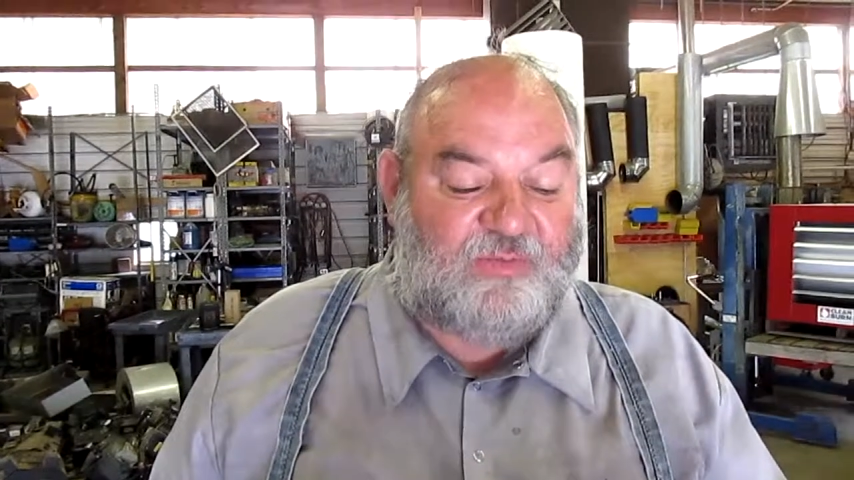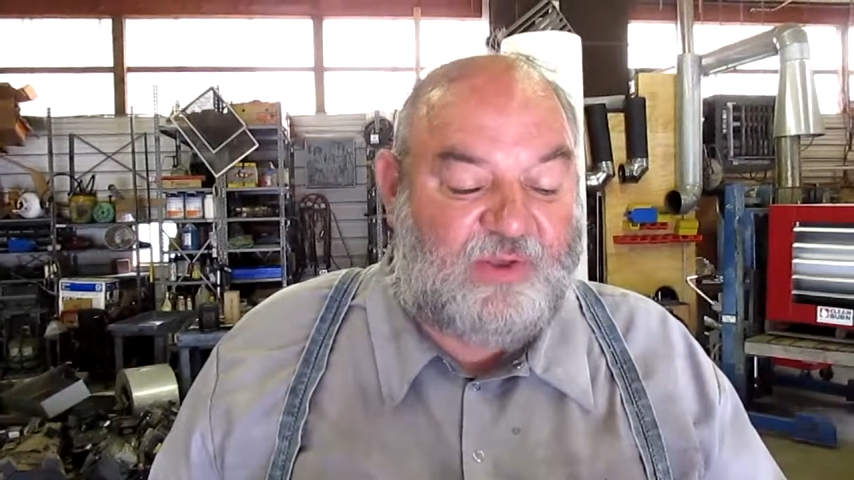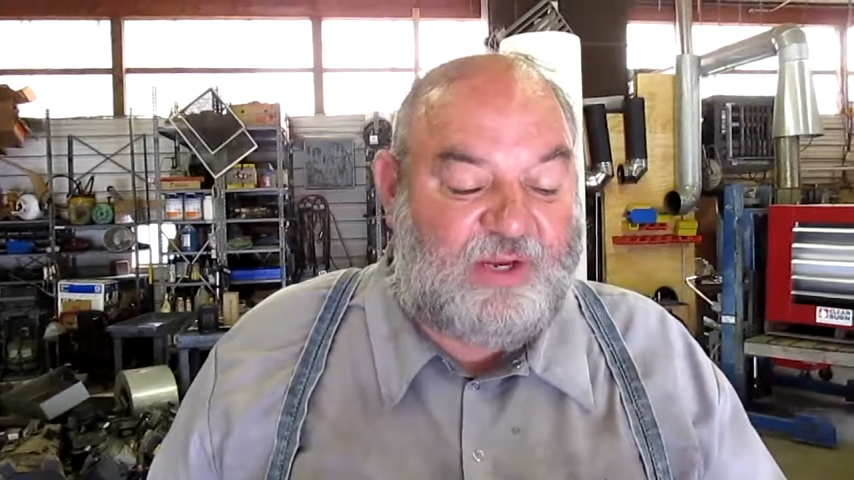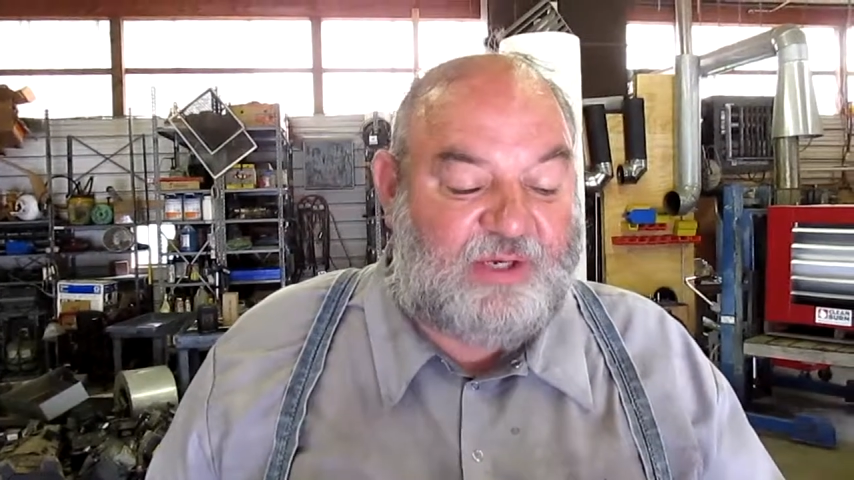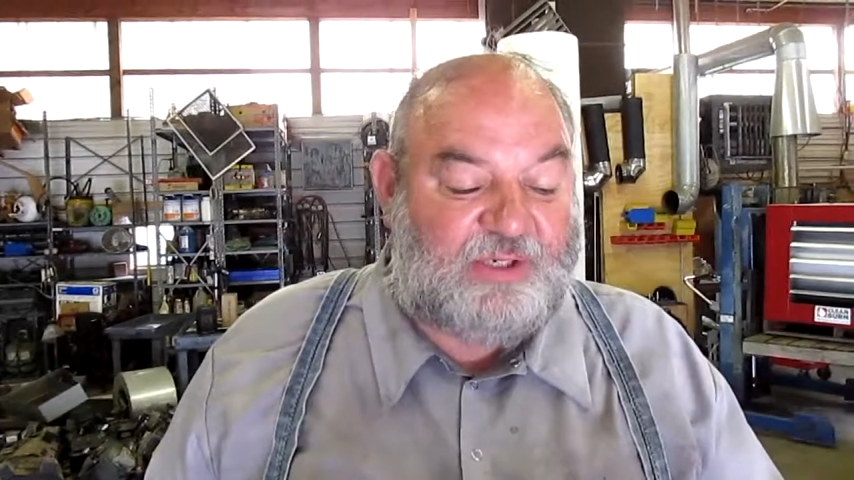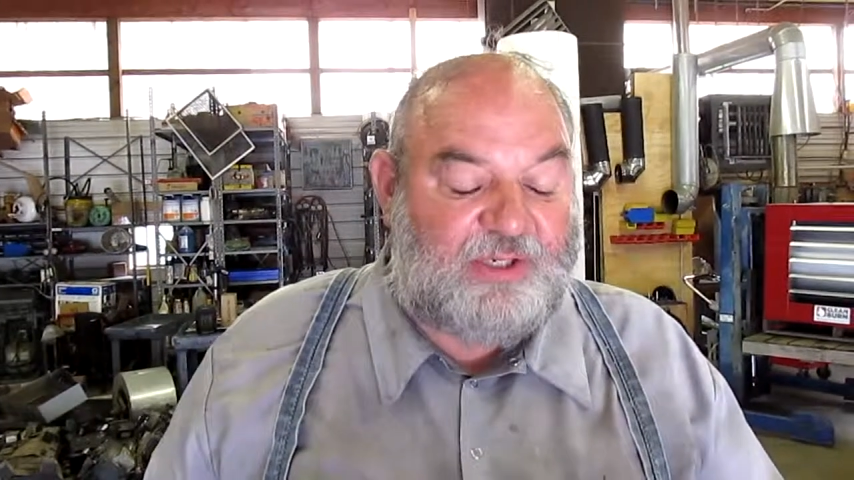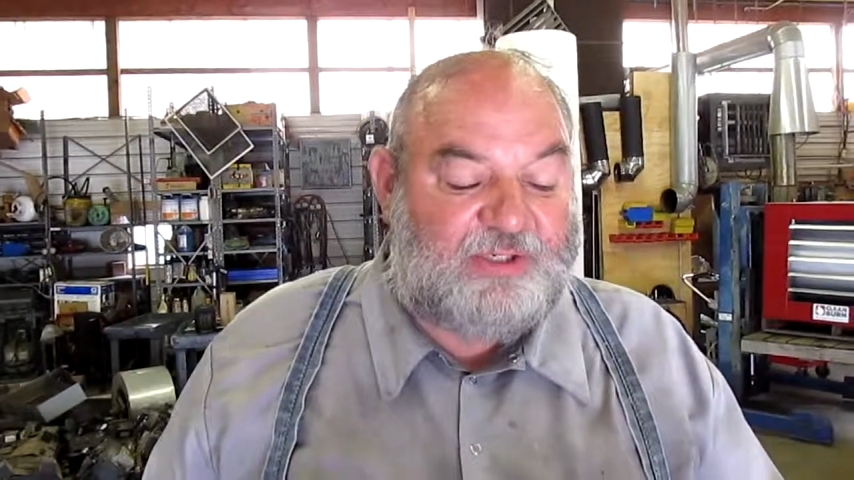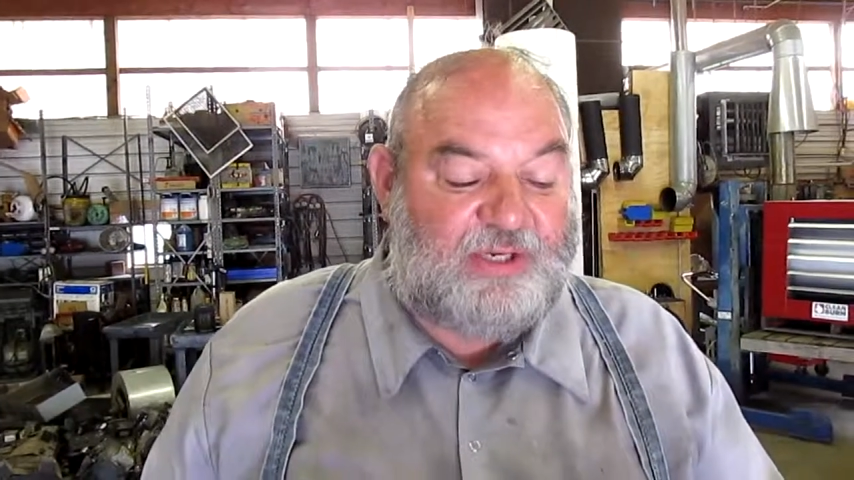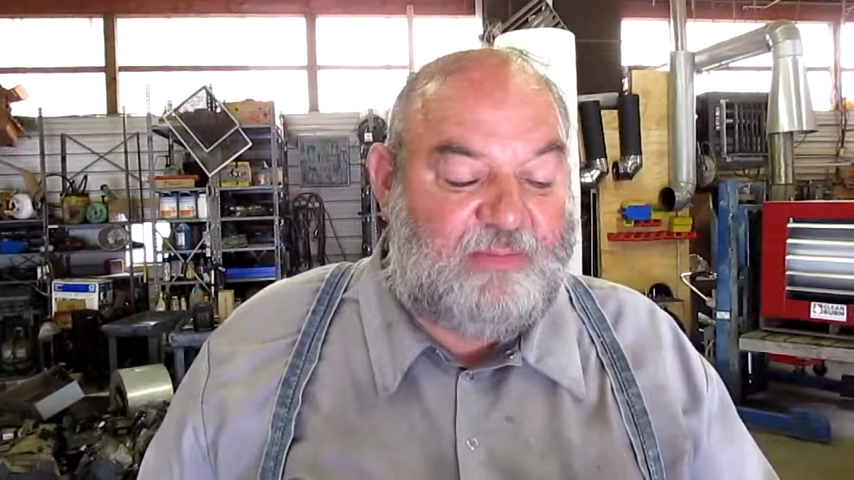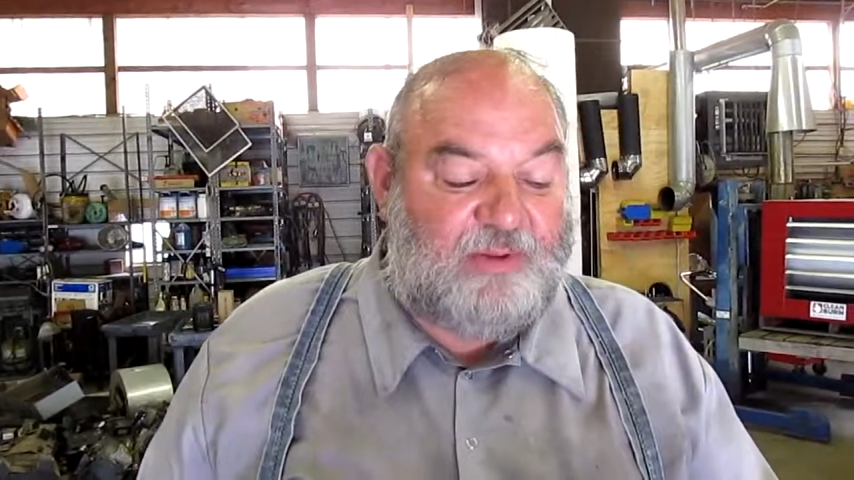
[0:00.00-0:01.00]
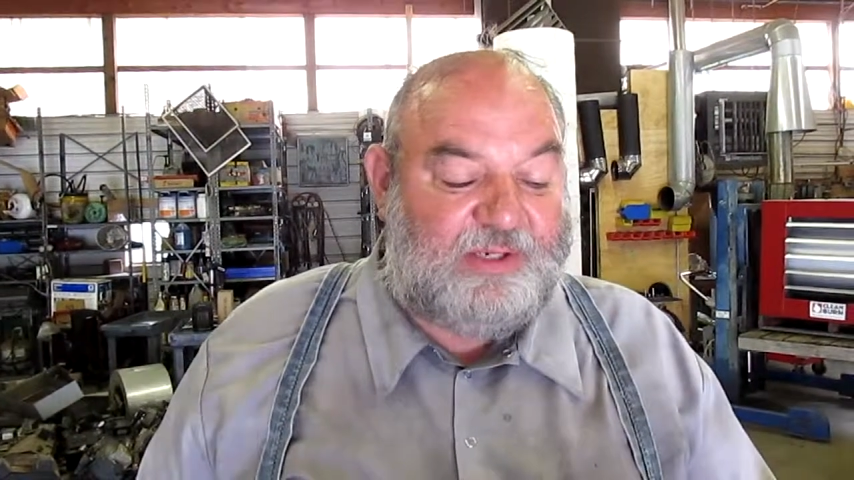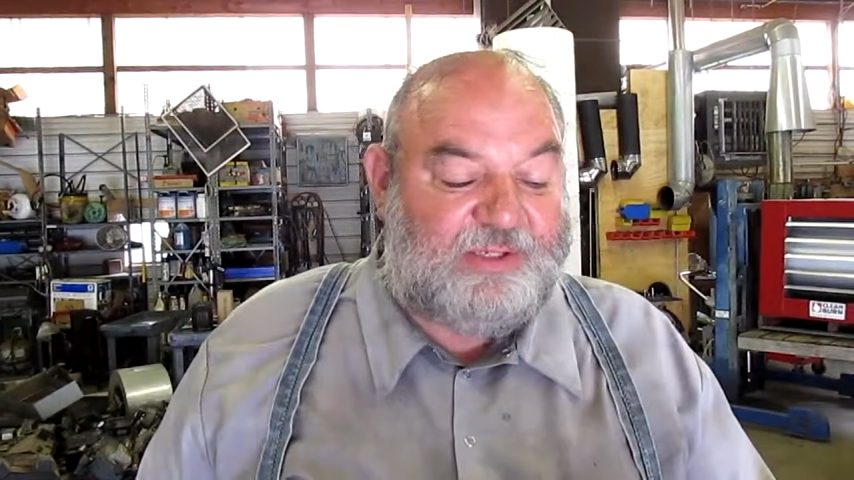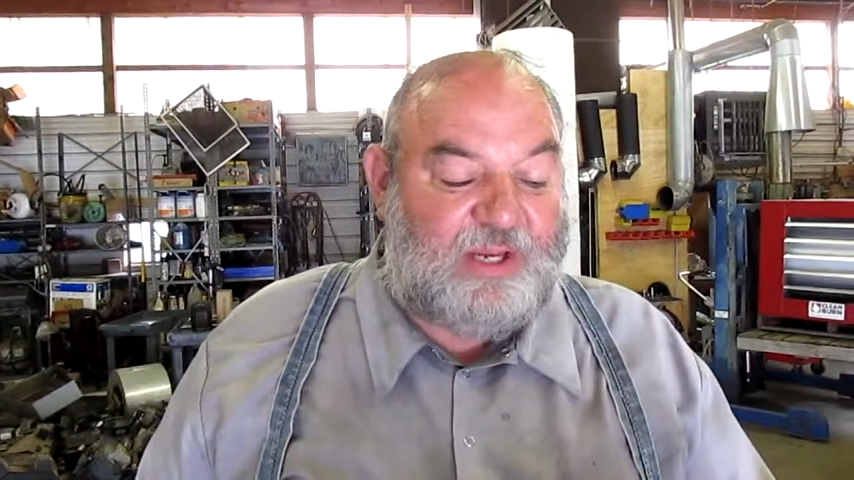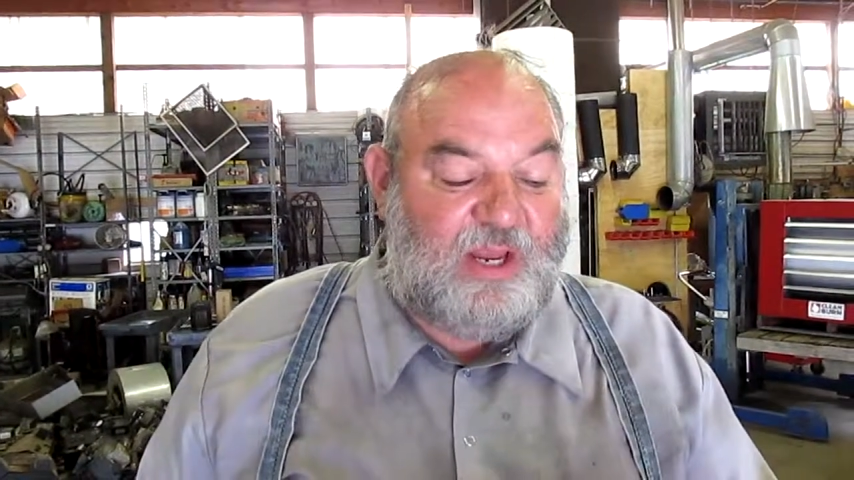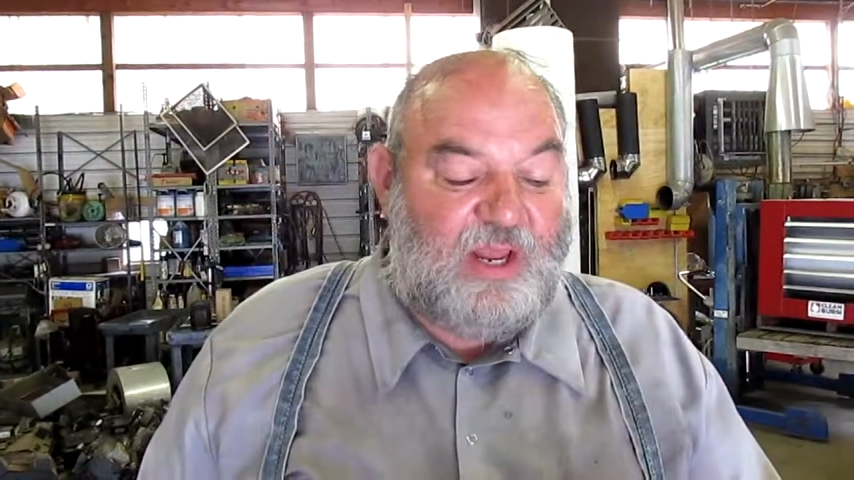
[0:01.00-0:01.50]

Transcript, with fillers: fittings and seamless